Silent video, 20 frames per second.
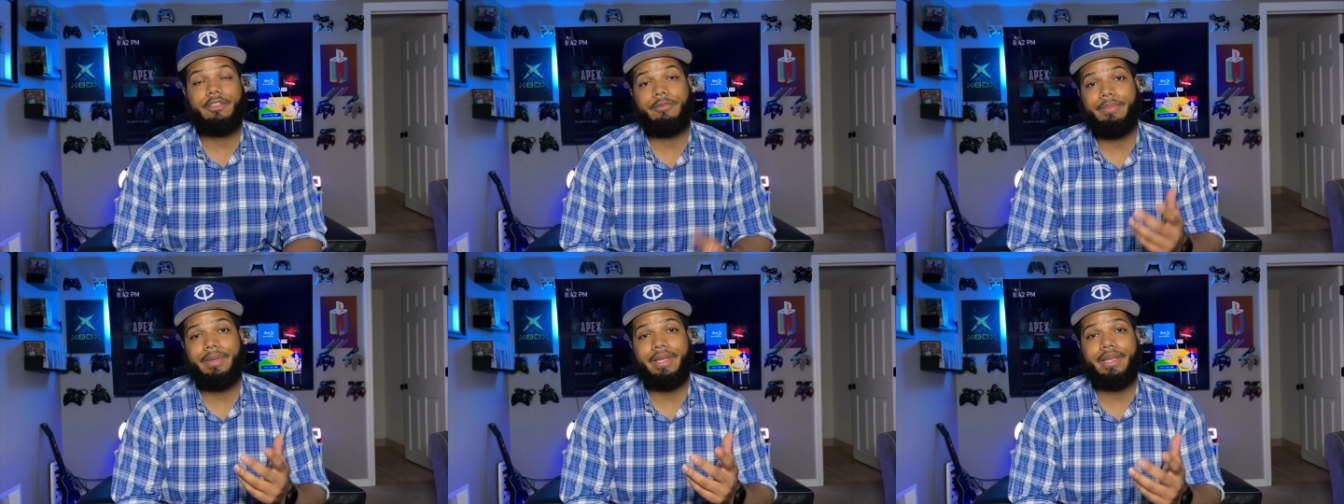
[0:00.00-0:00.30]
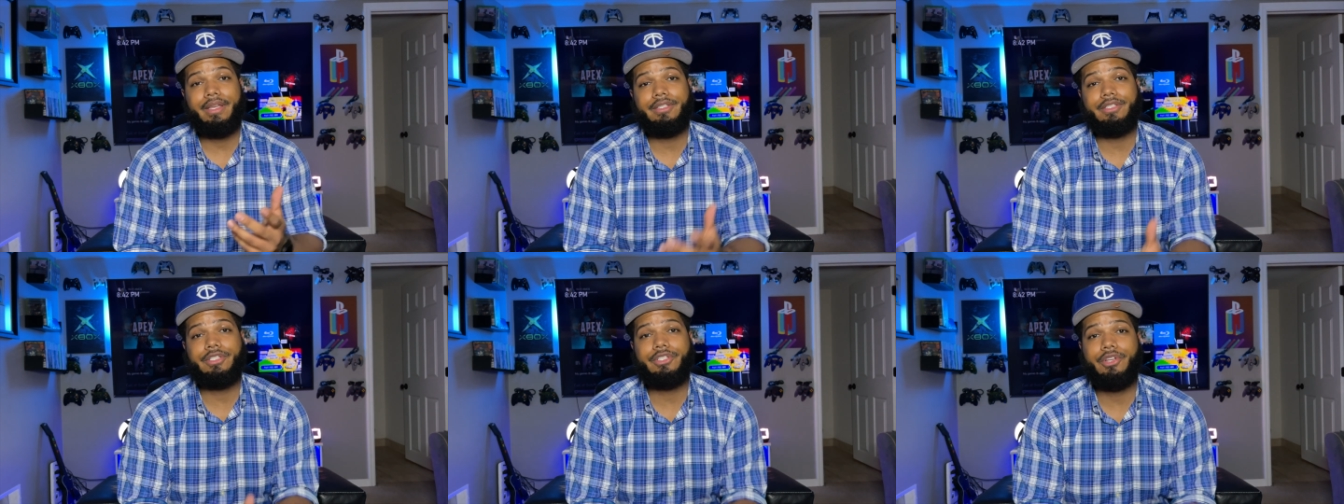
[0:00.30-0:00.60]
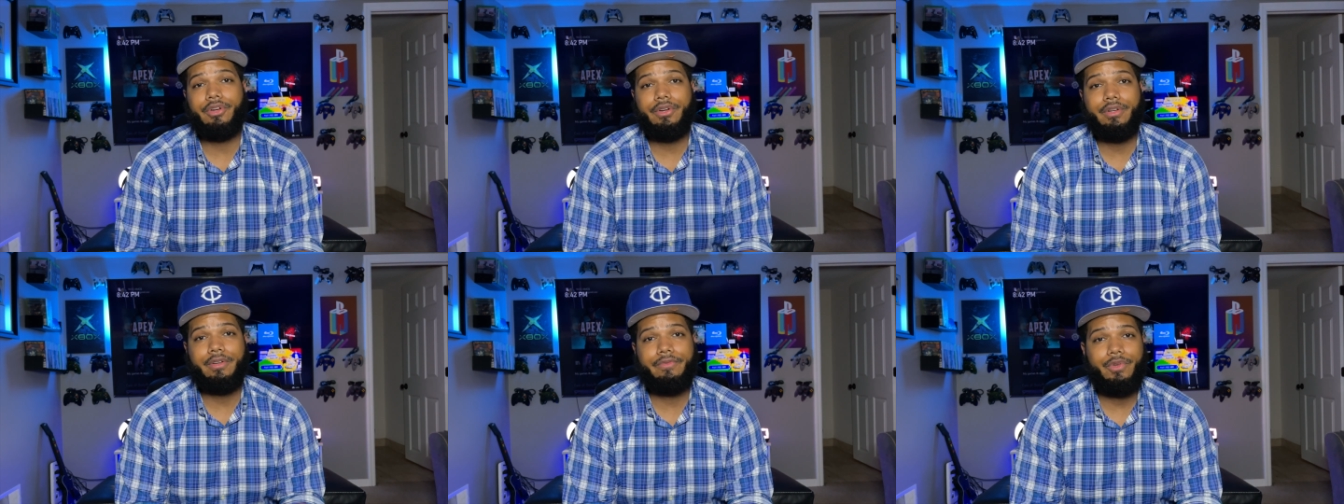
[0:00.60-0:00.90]
big
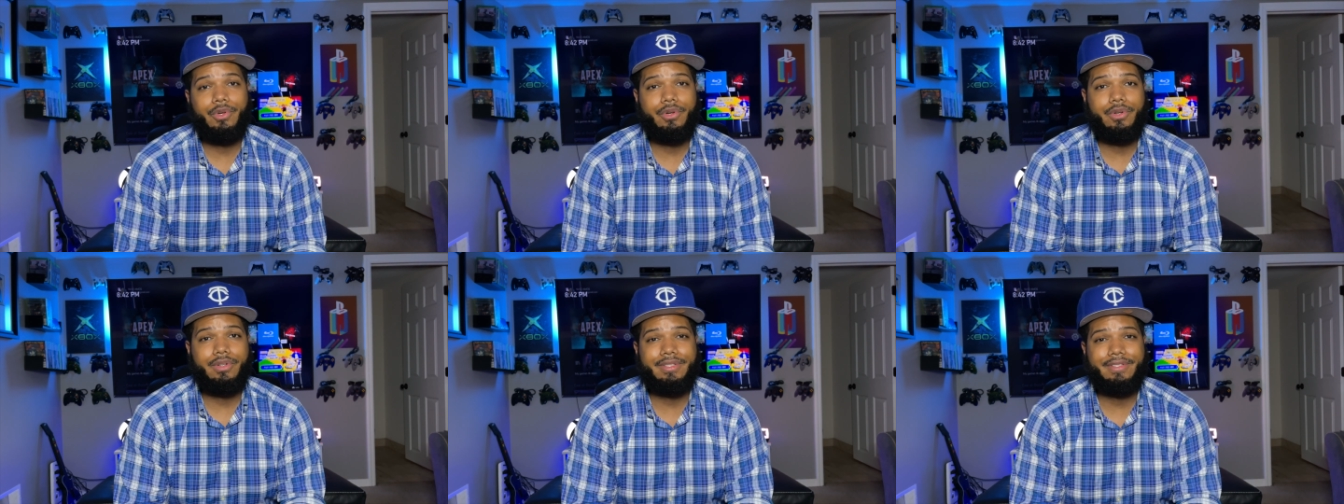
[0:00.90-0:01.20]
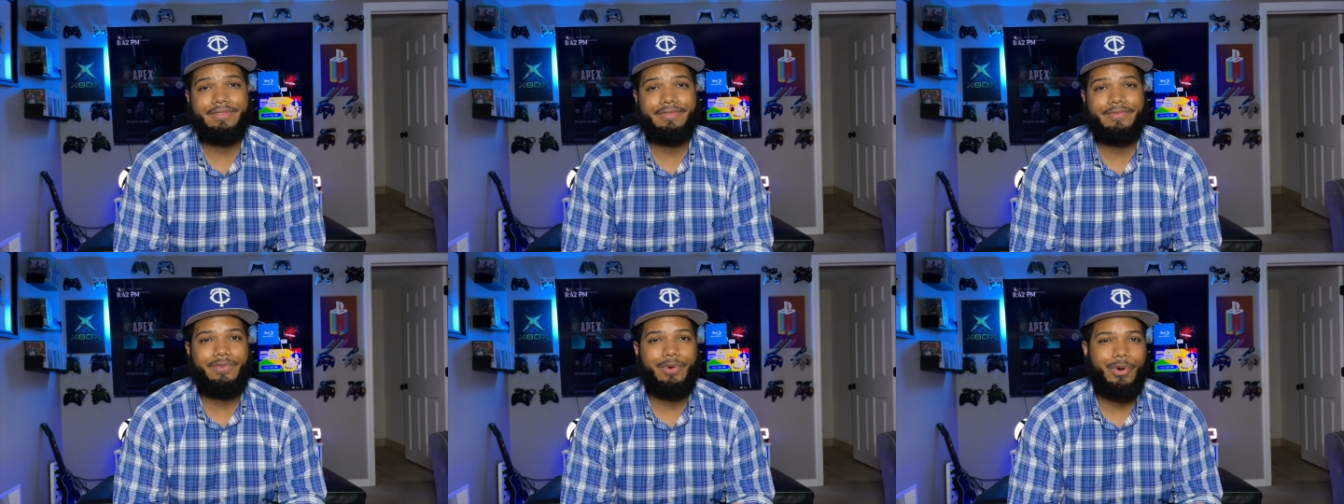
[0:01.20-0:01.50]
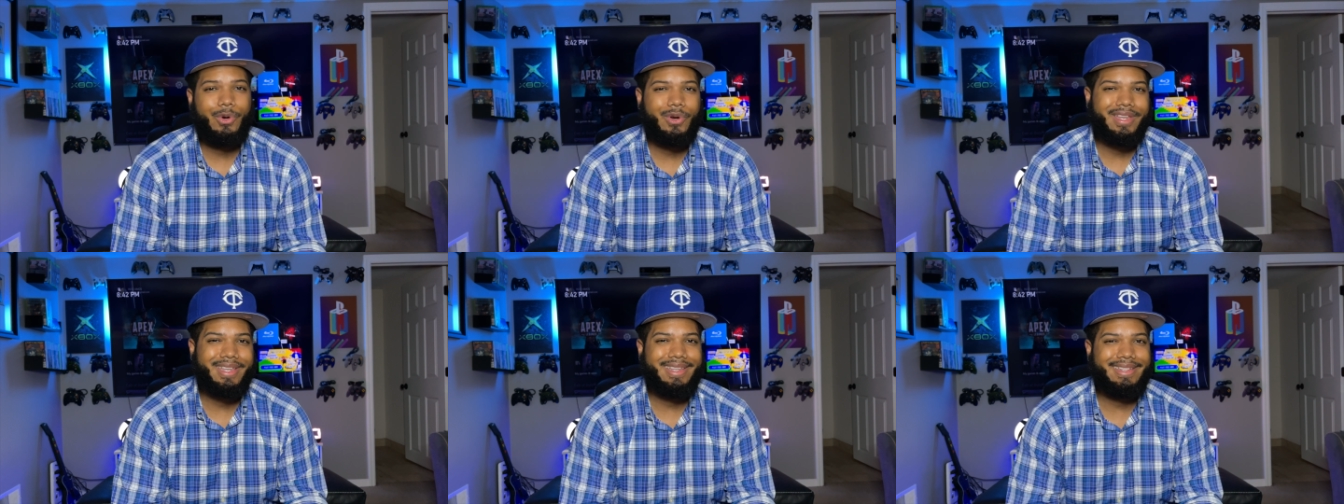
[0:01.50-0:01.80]
concern of yours
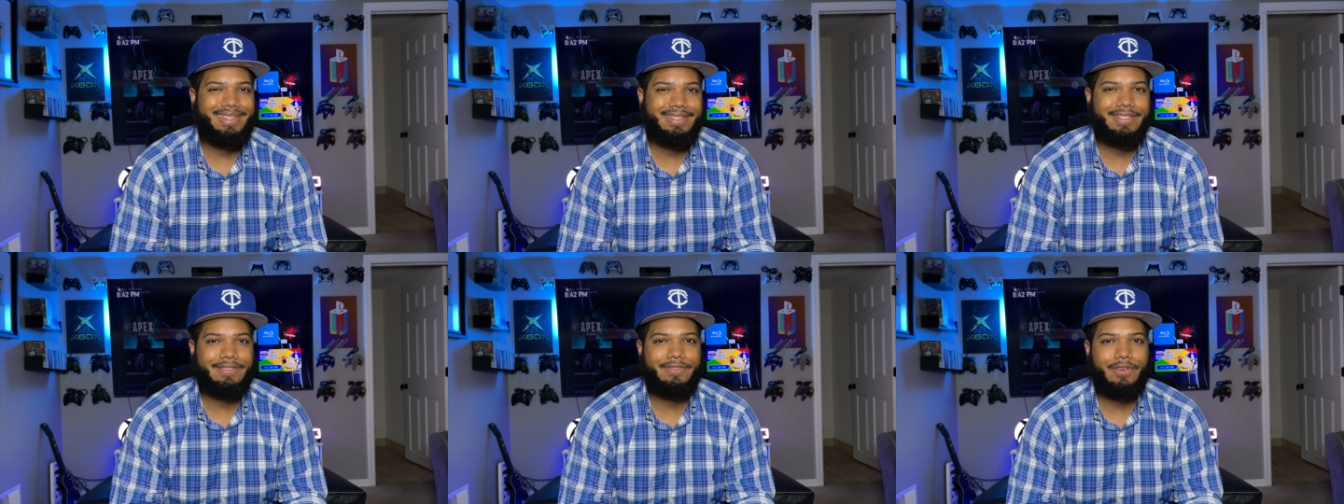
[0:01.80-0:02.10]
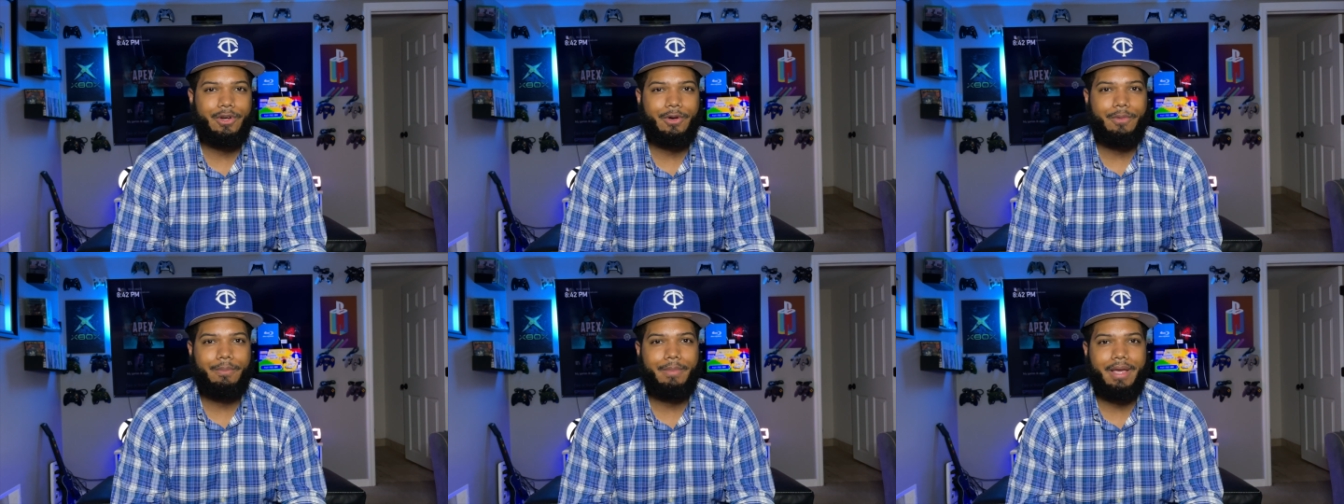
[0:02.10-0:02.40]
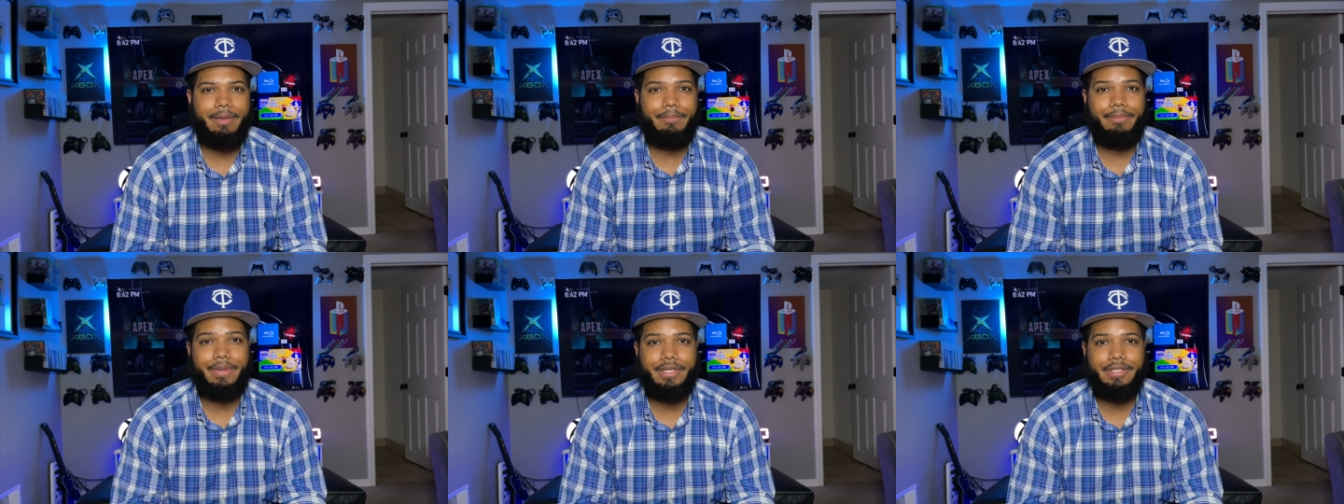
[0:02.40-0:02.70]
for getting this phone
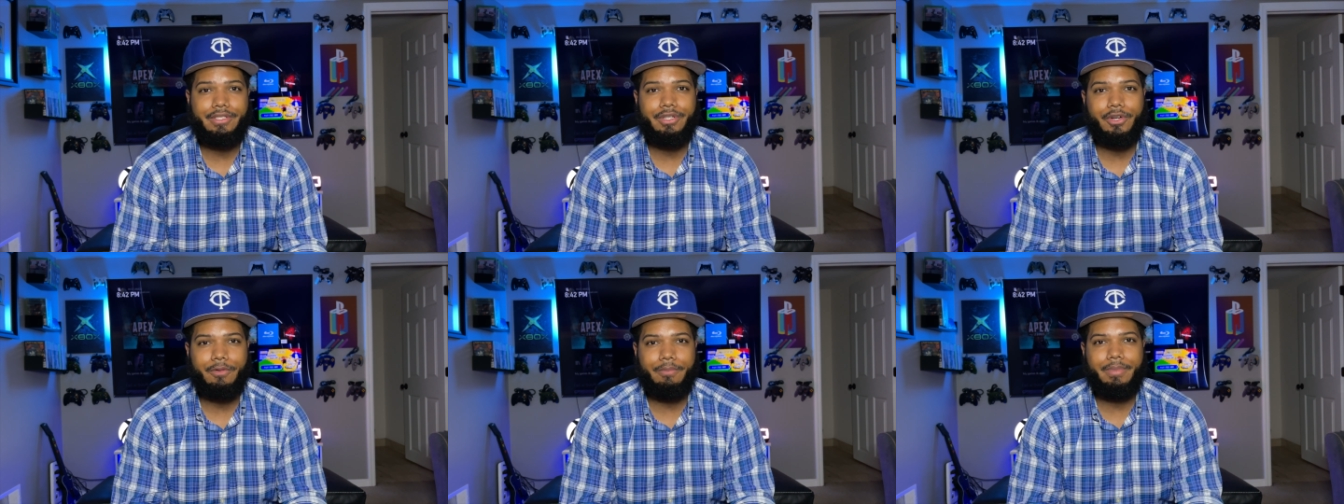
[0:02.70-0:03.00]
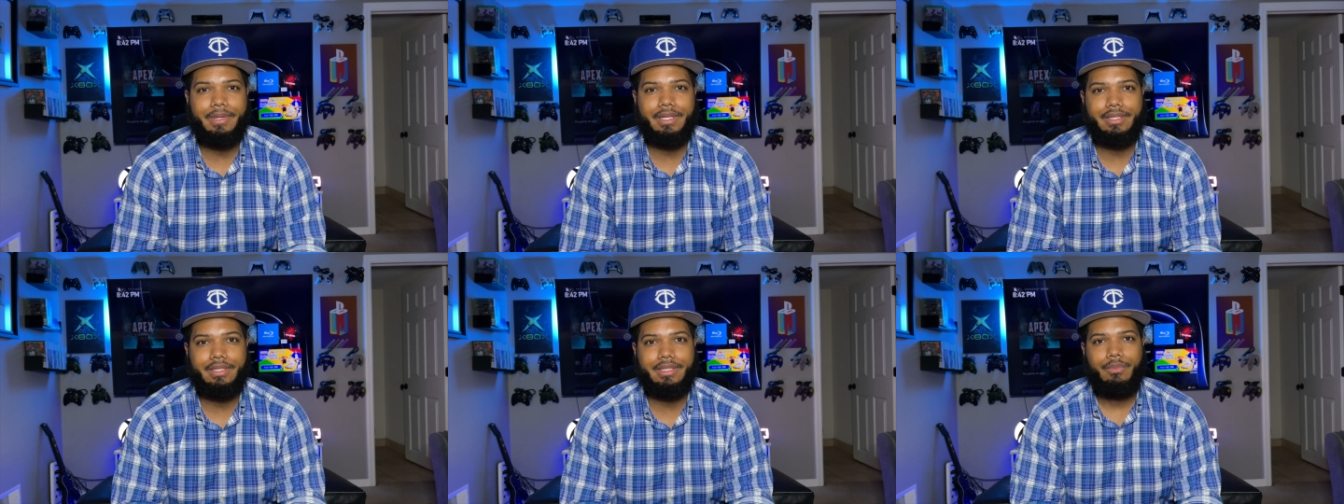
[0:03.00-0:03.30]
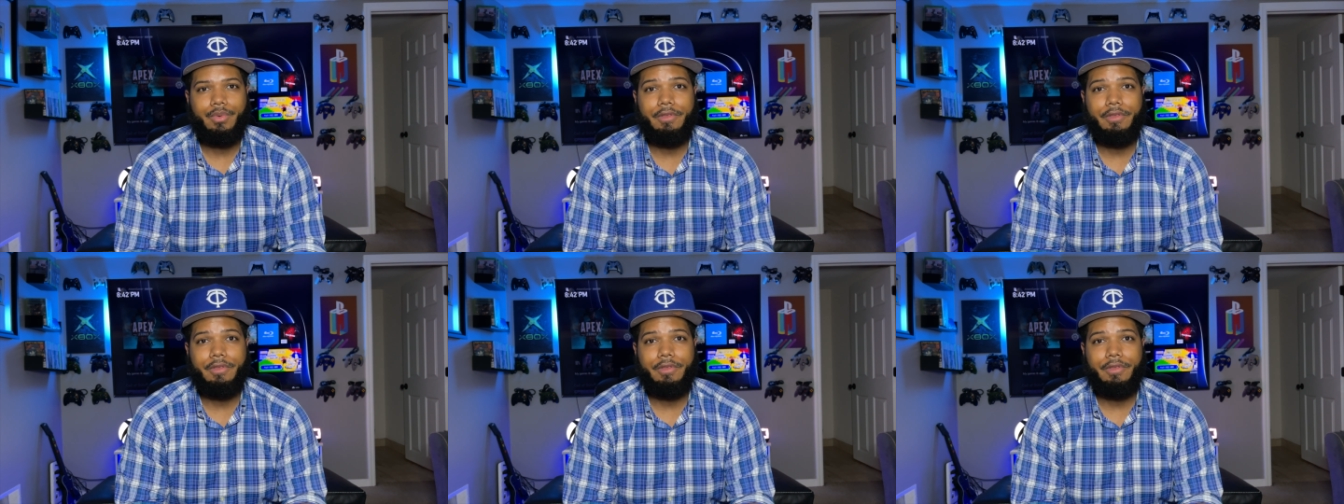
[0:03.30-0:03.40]
might be durability.